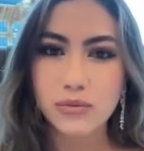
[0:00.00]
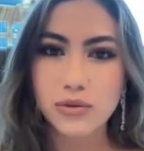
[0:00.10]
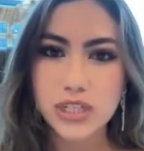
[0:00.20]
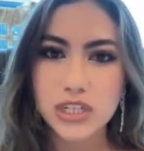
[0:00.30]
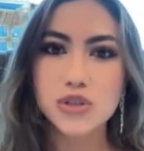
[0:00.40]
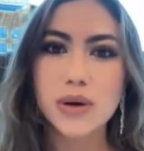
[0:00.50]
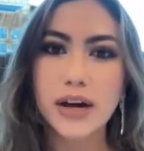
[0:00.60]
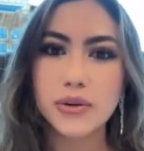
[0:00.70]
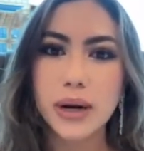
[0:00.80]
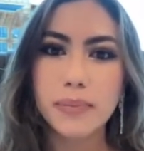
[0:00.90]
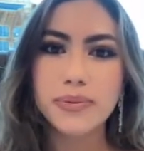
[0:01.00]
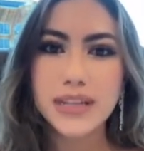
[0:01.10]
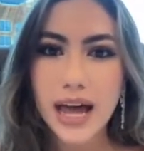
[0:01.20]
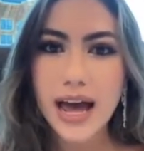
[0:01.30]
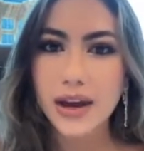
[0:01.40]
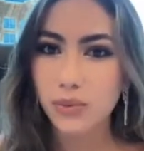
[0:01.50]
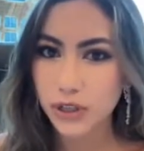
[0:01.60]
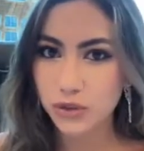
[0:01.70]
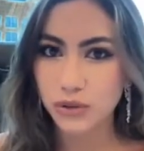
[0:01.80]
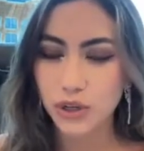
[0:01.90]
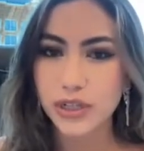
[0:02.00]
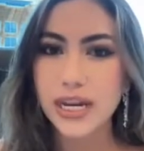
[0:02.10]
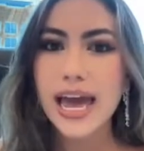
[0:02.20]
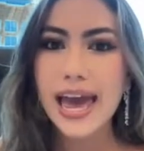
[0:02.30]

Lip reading: we will teach you how to apply what you learn